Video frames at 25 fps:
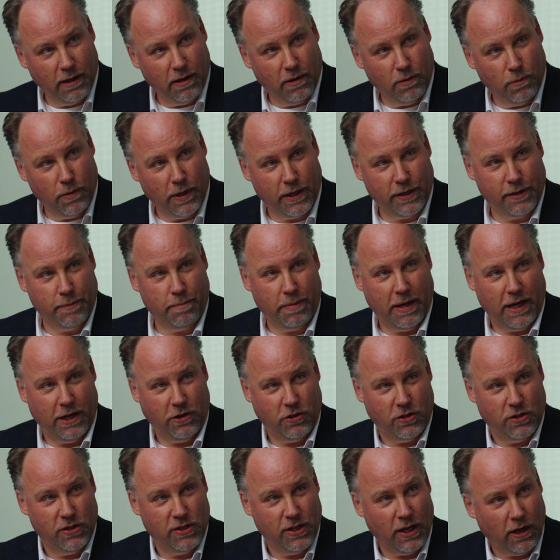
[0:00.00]
where the
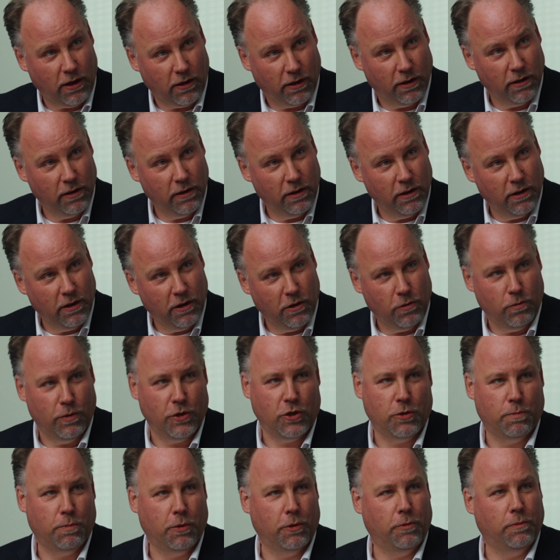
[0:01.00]
patients are,
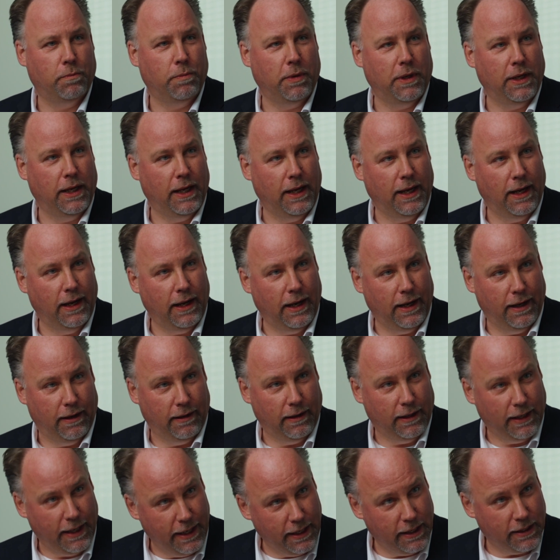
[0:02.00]
which would be in
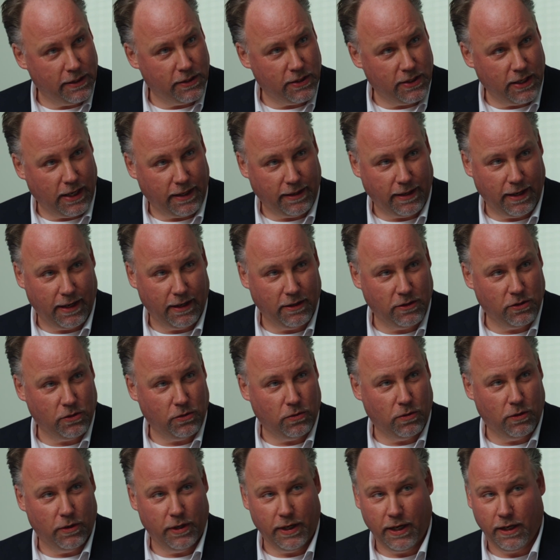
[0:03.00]
clinical settings,
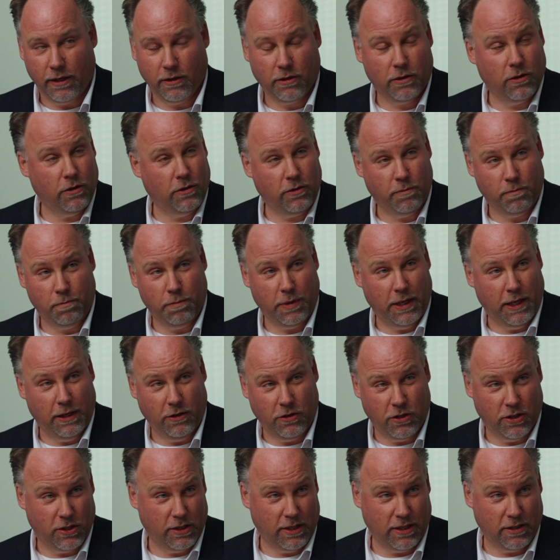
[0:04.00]
or it could be
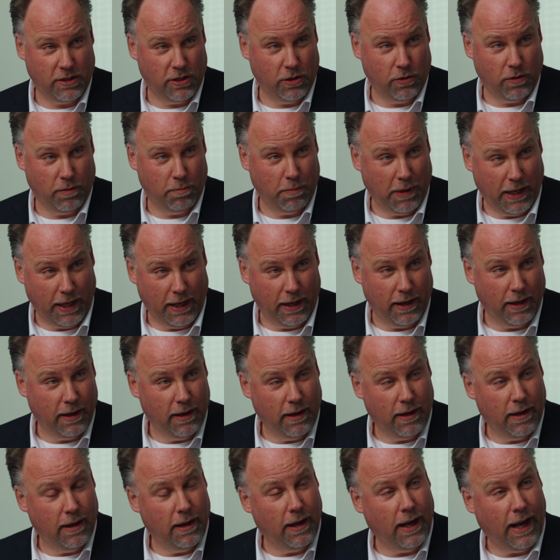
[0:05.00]
just as you and me
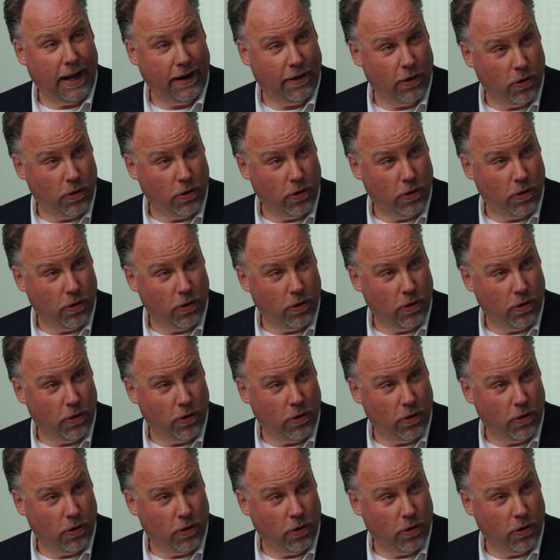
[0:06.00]
at